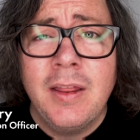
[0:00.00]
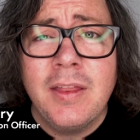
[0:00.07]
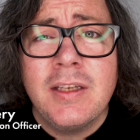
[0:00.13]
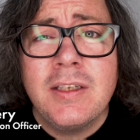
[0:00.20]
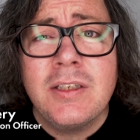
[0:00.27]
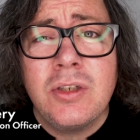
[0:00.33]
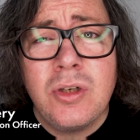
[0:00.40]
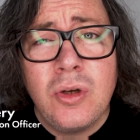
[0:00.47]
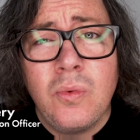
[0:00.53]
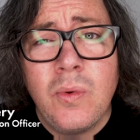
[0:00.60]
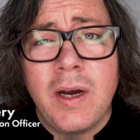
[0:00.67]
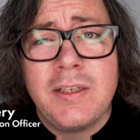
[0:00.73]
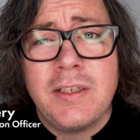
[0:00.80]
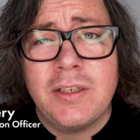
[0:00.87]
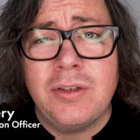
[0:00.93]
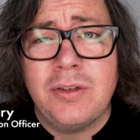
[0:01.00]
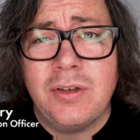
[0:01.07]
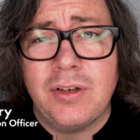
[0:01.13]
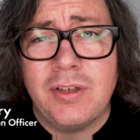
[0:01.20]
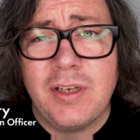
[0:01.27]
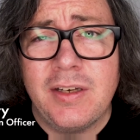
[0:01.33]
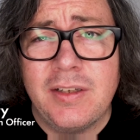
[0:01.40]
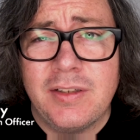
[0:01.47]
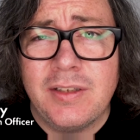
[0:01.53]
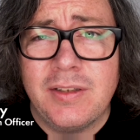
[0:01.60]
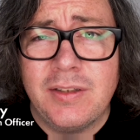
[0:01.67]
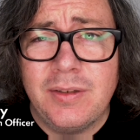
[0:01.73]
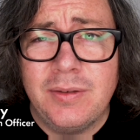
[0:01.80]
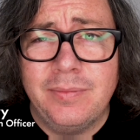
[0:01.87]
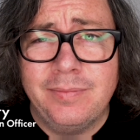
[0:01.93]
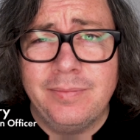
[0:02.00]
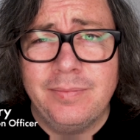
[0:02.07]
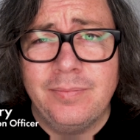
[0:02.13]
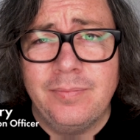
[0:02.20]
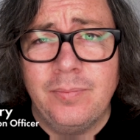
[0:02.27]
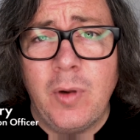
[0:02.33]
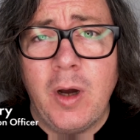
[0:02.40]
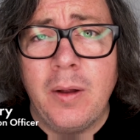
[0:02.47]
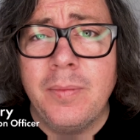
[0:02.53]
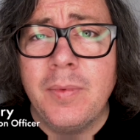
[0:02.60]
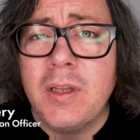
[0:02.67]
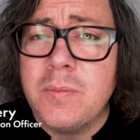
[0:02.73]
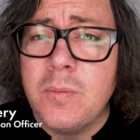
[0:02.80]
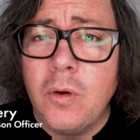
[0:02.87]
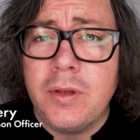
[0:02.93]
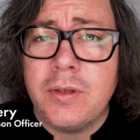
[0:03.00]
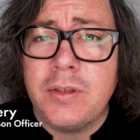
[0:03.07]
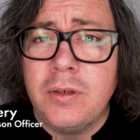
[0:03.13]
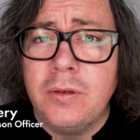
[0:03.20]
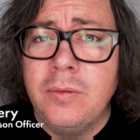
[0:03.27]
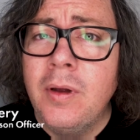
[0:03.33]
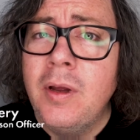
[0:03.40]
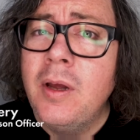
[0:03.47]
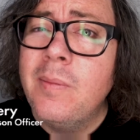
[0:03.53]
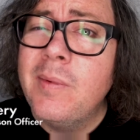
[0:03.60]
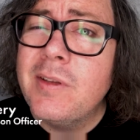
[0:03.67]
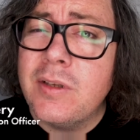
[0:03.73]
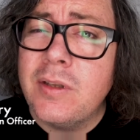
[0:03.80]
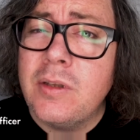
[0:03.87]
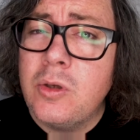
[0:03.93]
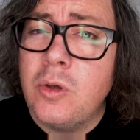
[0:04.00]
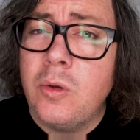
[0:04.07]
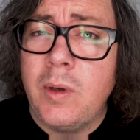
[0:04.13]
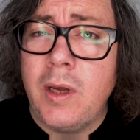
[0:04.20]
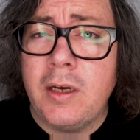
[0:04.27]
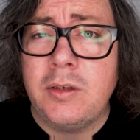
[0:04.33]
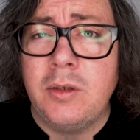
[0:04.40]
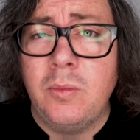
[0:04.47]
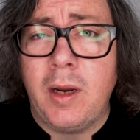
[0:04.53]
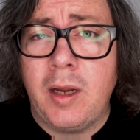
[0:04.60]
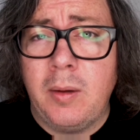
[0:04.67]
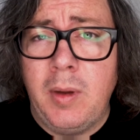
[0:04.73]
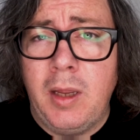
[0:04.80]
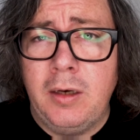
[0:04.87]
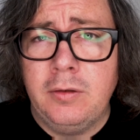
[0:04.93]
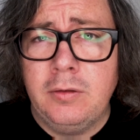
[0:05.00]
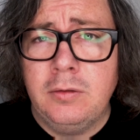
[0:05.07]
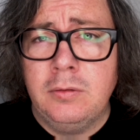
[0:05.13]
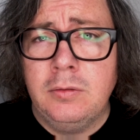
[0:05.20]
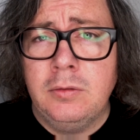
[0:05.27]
There's two ways you can do your attendance in Zoom. Well, there's more than two, but there's only two that we actually recommend.